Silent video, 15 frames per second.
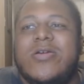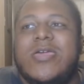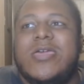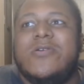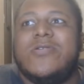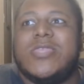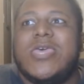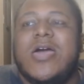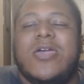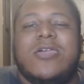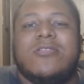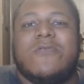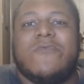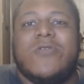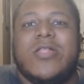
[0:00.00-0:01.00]
You can tell he's
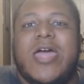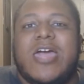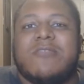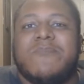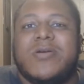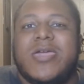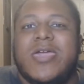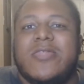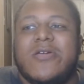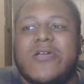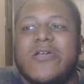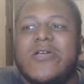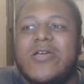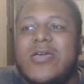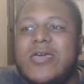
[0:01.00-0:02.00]
a real ass beginner,